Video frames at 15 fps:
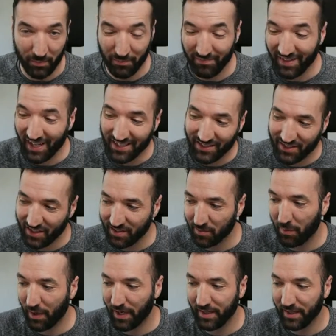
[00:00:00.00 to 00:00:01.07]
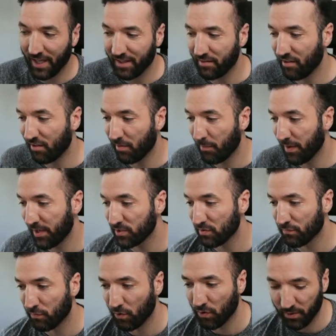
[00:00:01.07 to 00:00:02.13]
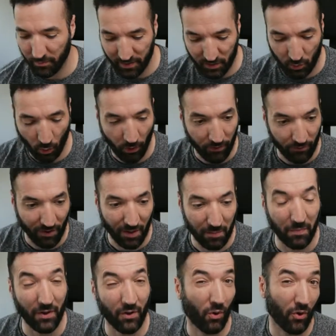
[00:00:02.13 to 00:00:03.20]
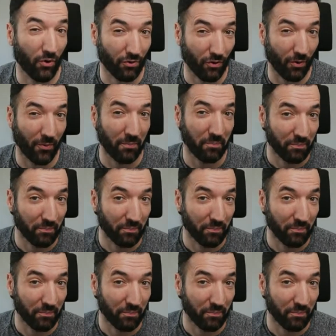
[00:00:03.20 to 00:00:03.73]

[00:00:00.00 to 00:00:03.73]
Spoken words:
not just by the anticipation for the Bitcoin run, but also